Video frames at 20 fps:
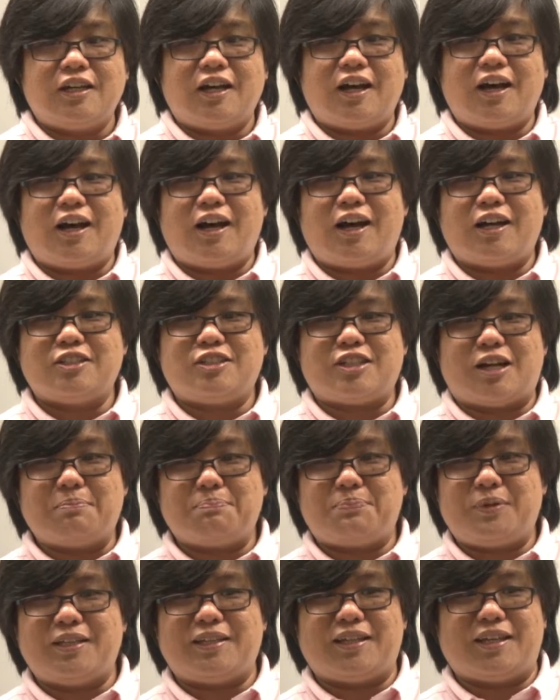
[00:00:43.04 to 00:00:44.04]
uh,
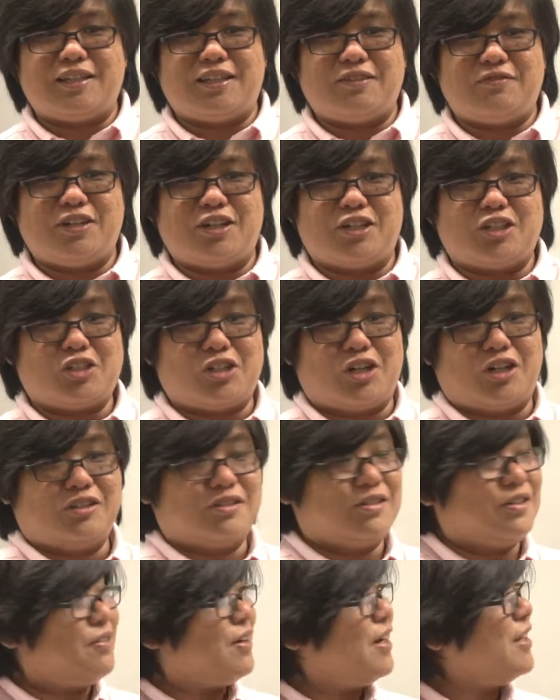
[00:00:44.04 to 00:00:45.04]
jump in and give it a shot,
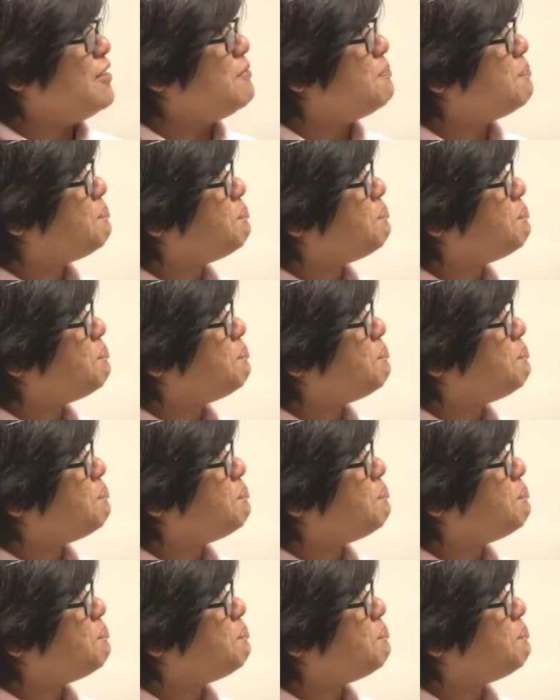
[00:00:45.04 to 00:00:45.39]
right?